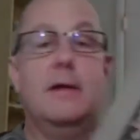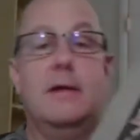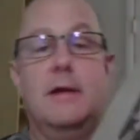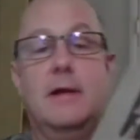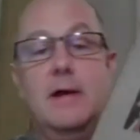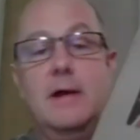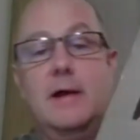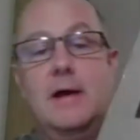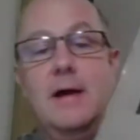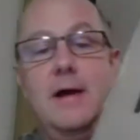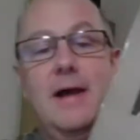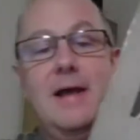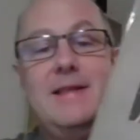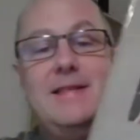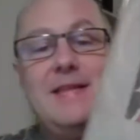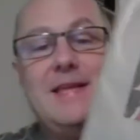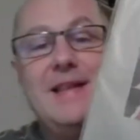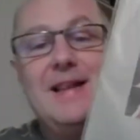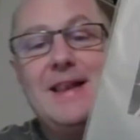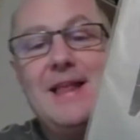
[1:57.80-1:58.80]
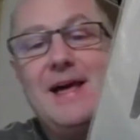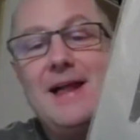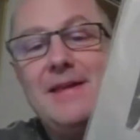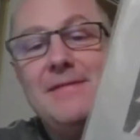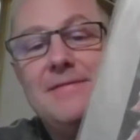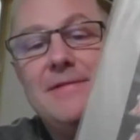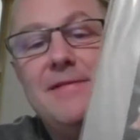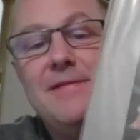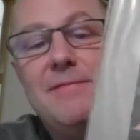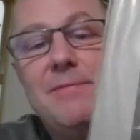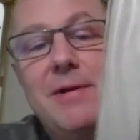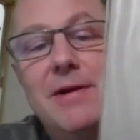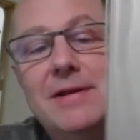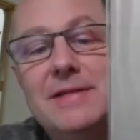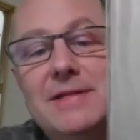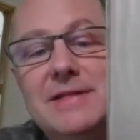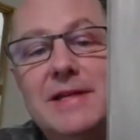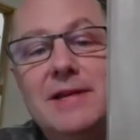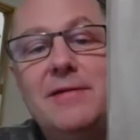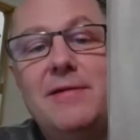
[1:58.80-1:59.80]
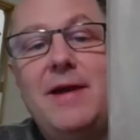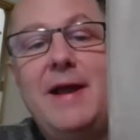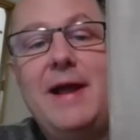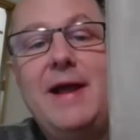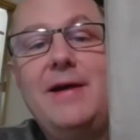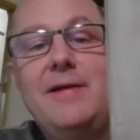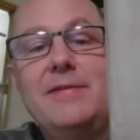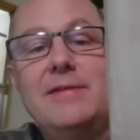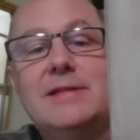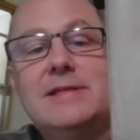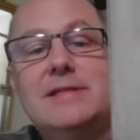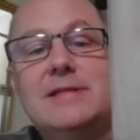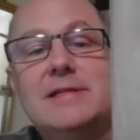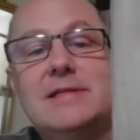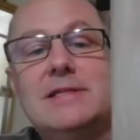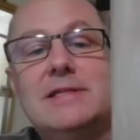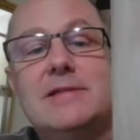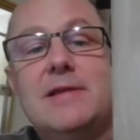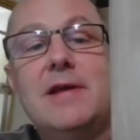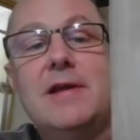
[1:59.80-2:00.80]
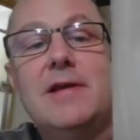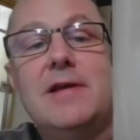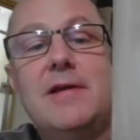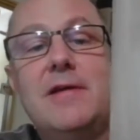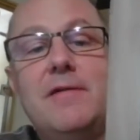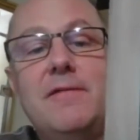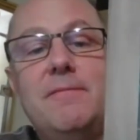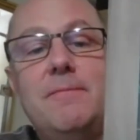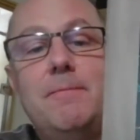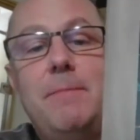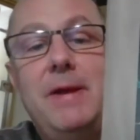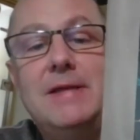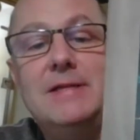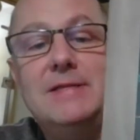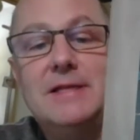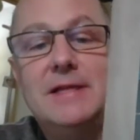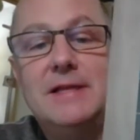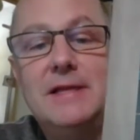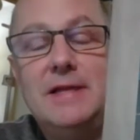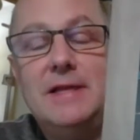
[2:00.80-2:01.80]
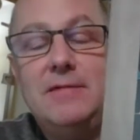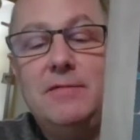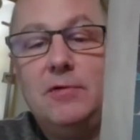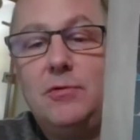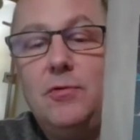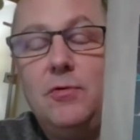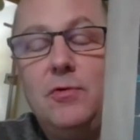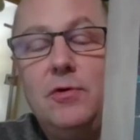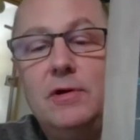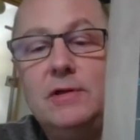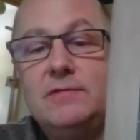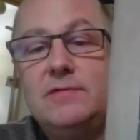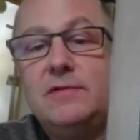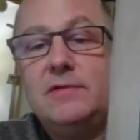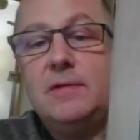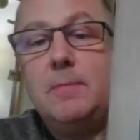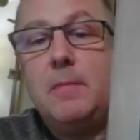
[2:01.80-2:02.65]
that a lot of you have probably seen around. This is basically recordings from the